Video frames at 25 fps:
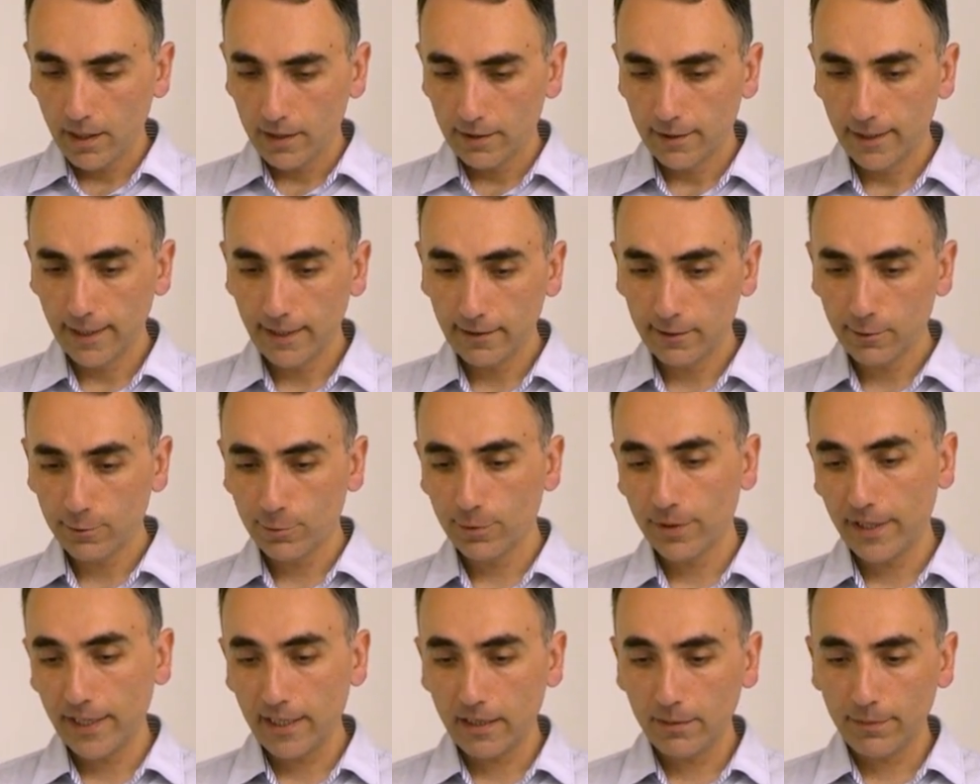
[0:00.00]
Then the
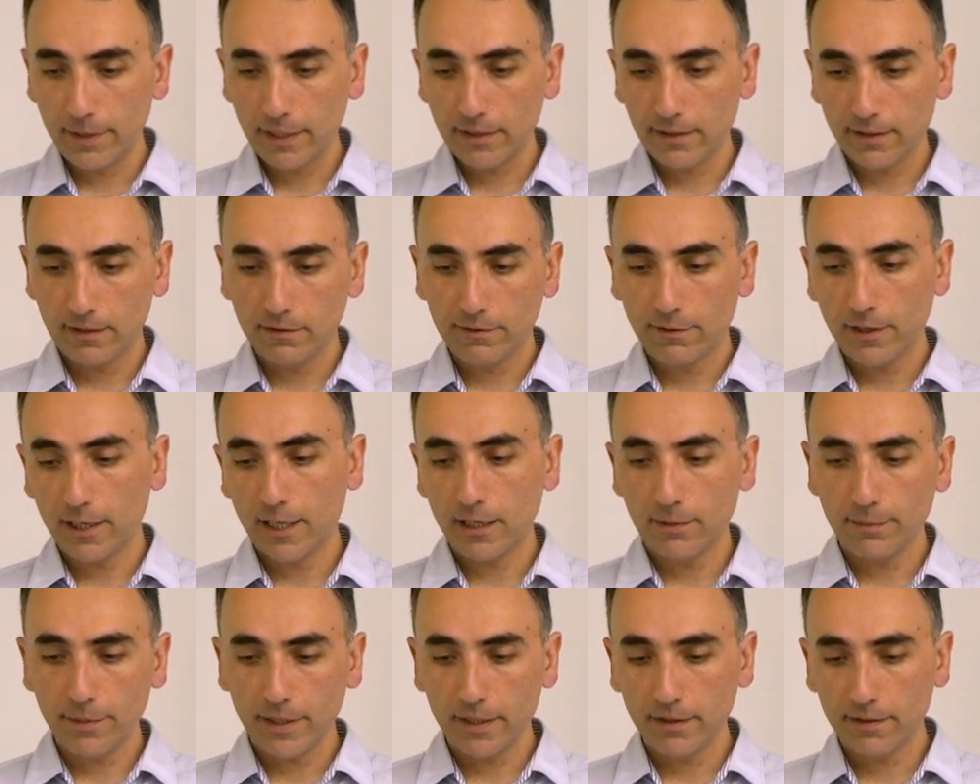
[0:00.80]
realm and
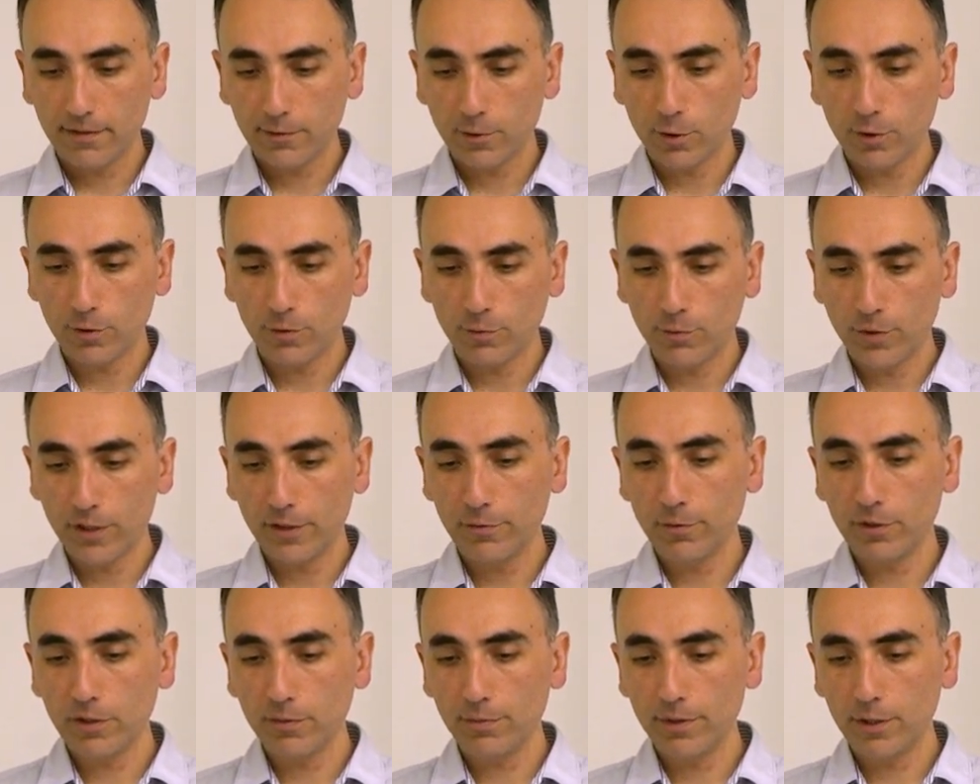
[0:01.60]
environment. So we
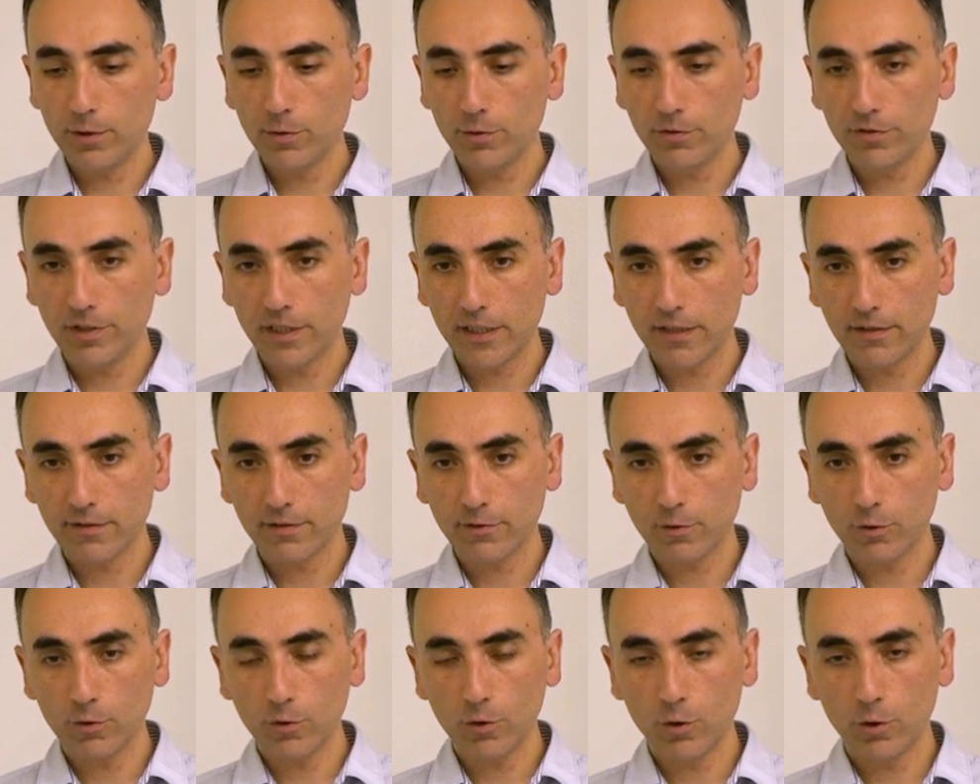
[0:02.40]
will be using
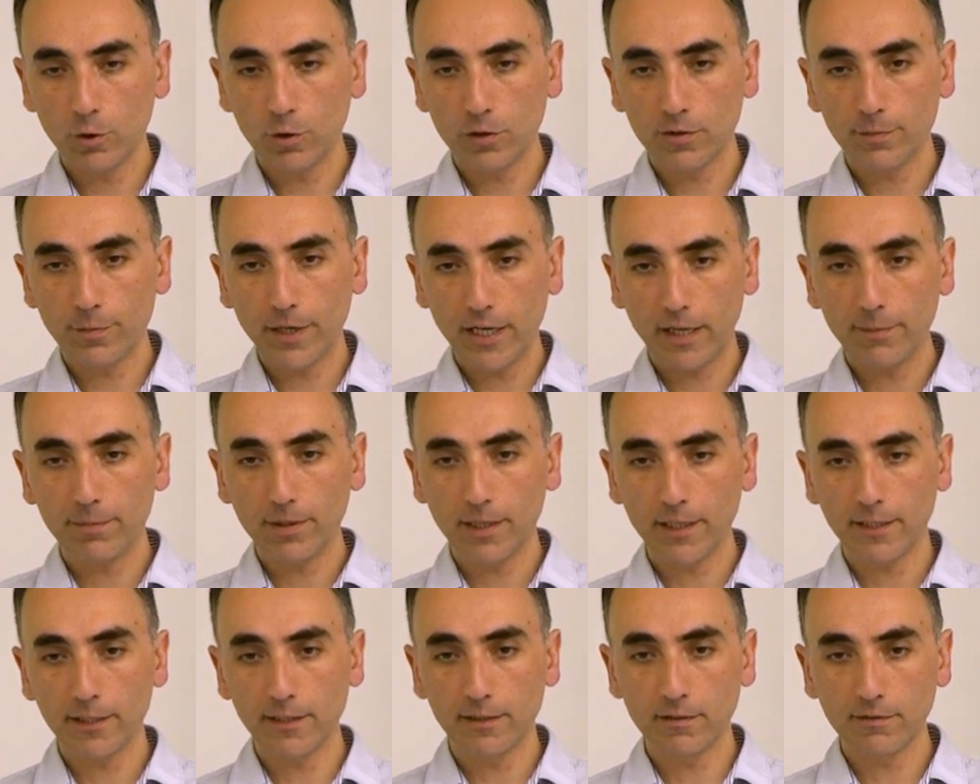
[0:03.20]
so-called
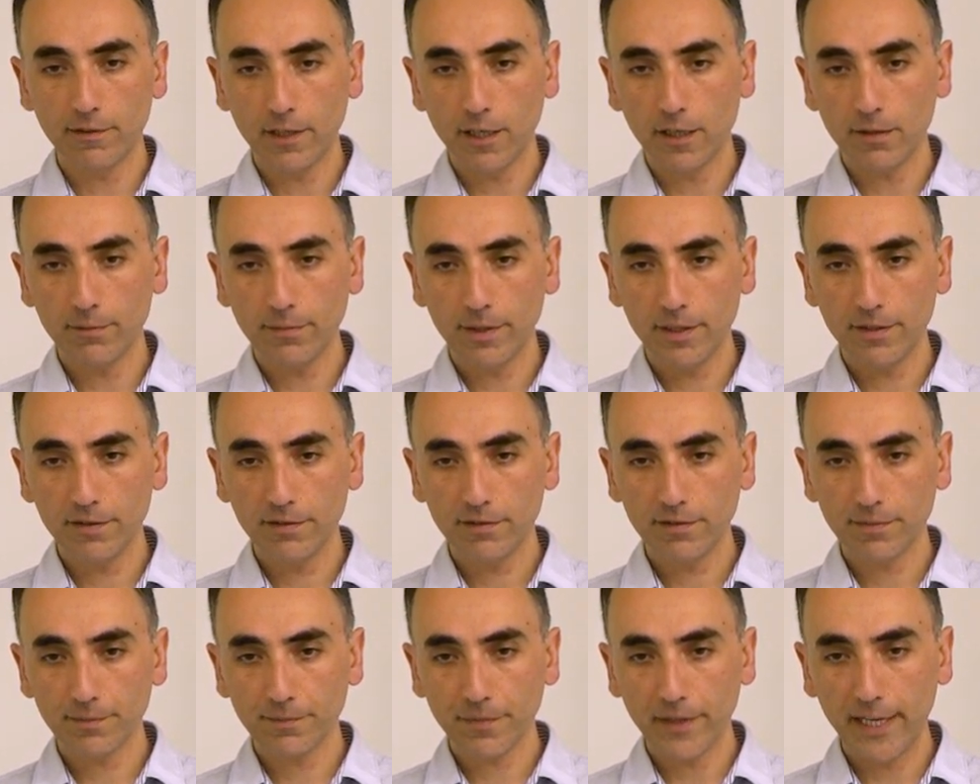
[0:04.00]
pipeline
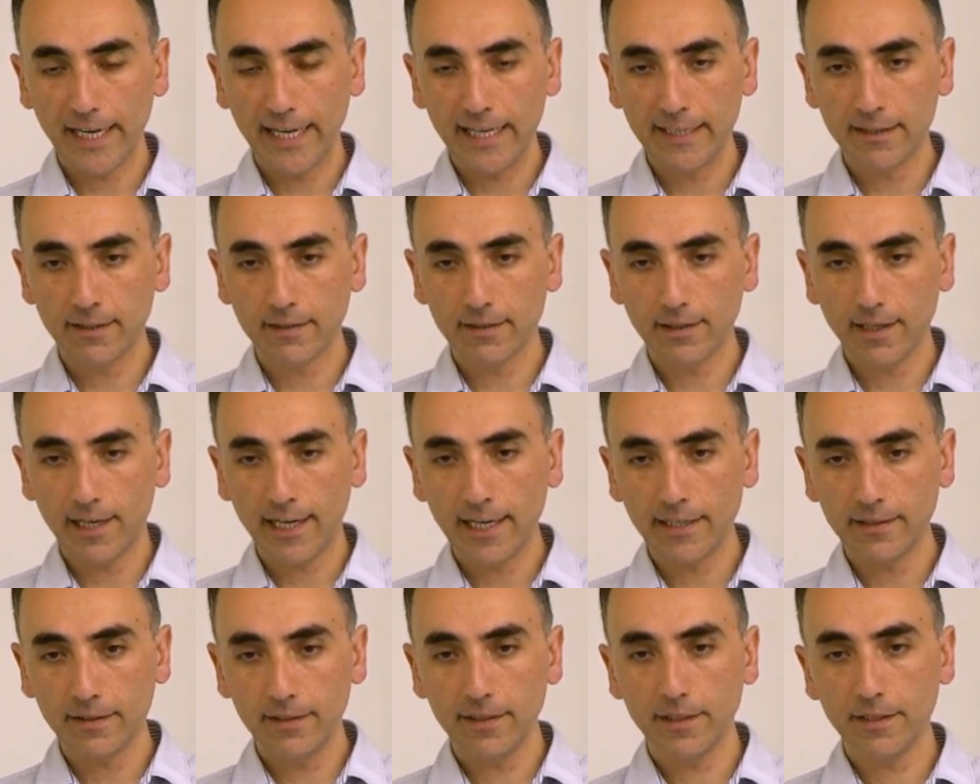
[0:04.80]
environments. And the
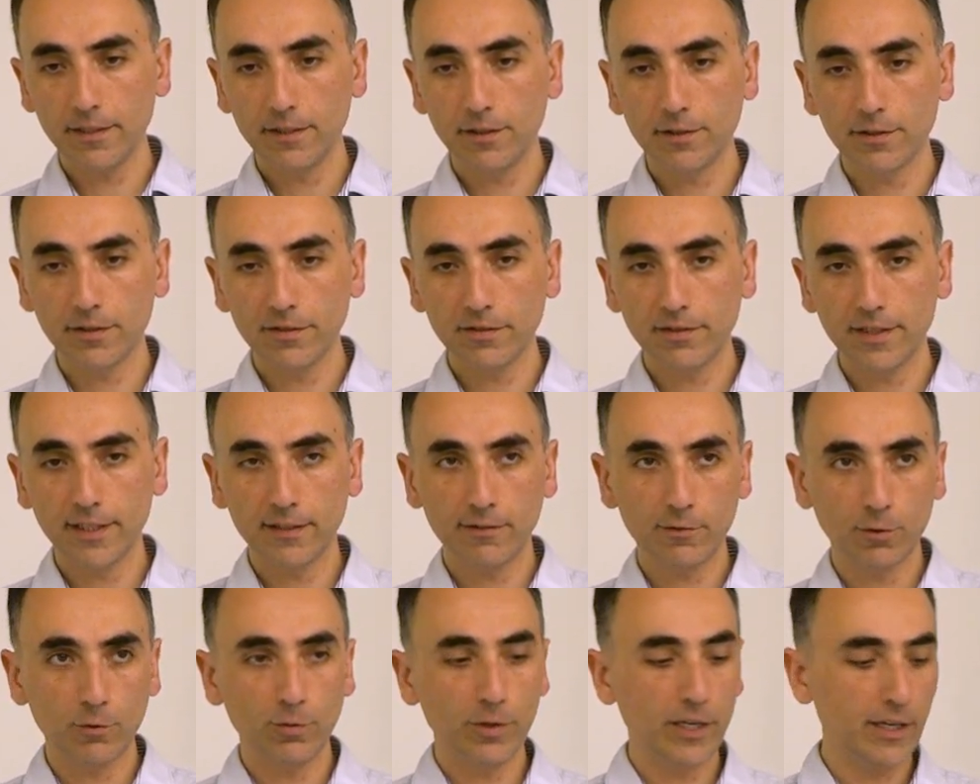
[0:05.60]
idea here is that,
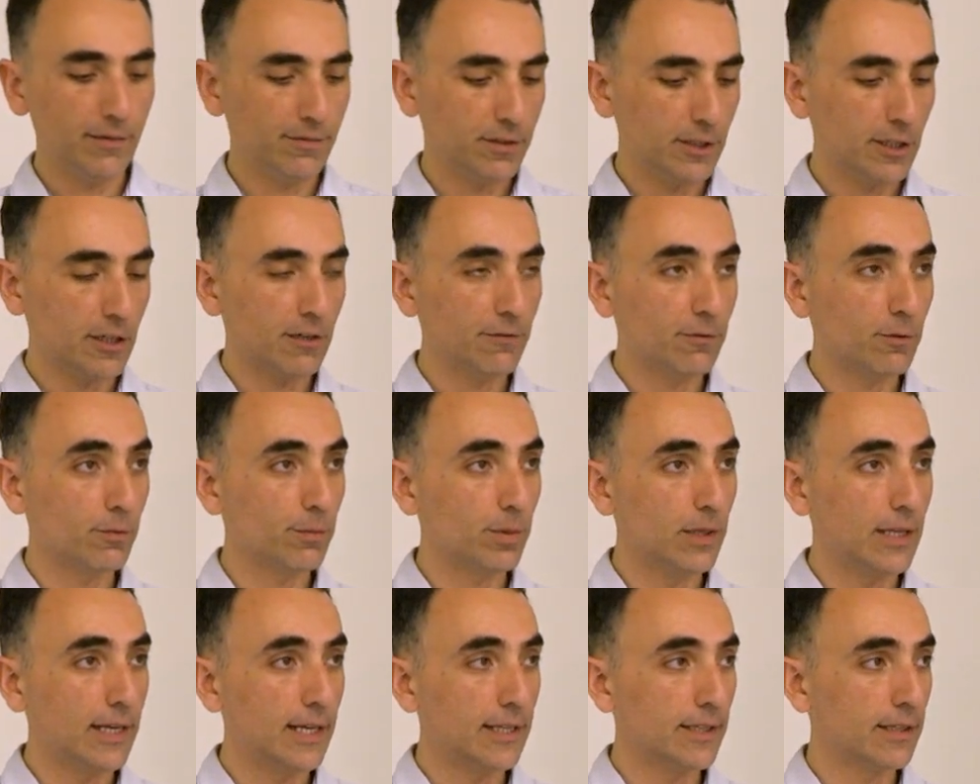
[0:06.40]
so we have Terraform
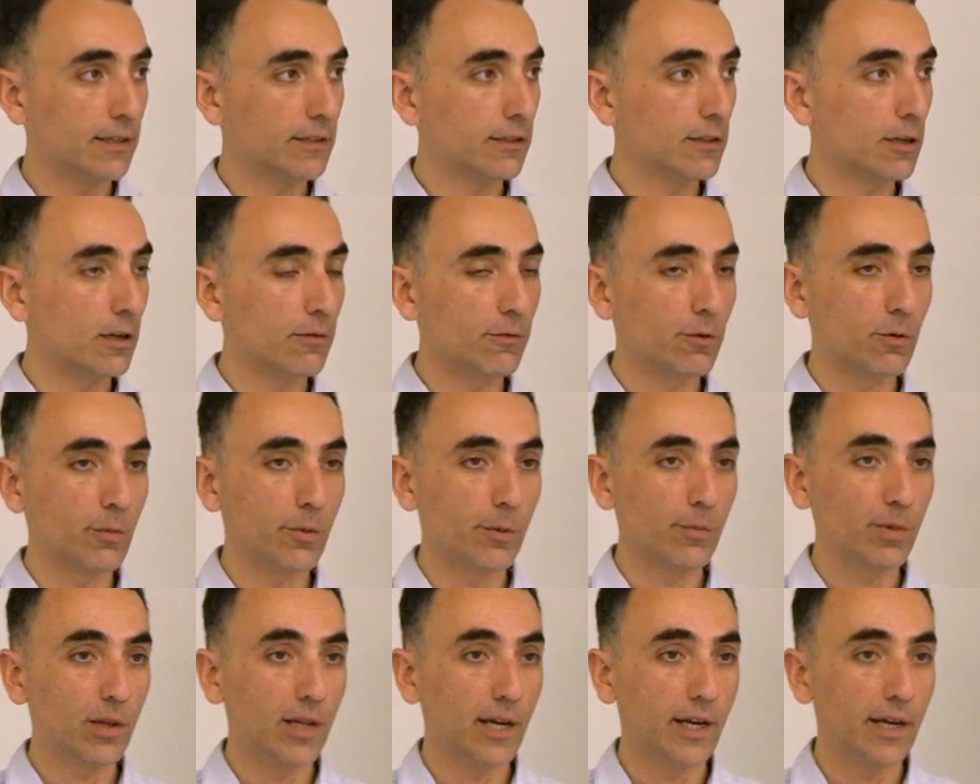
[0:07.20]
Plan and Terraform
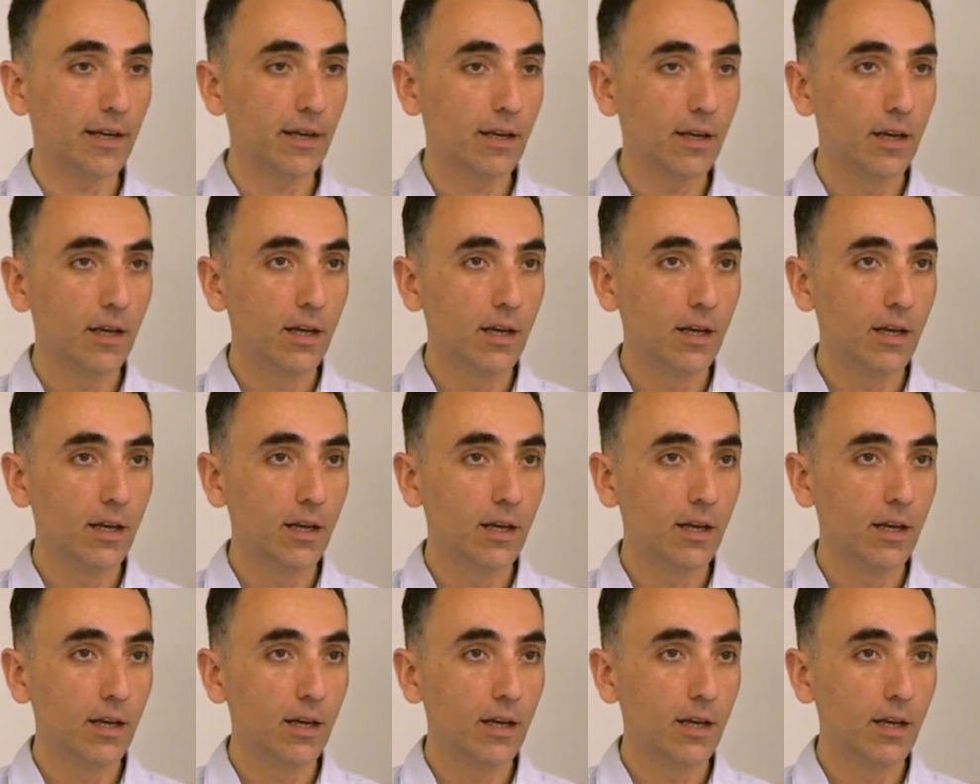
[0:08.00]
Apply.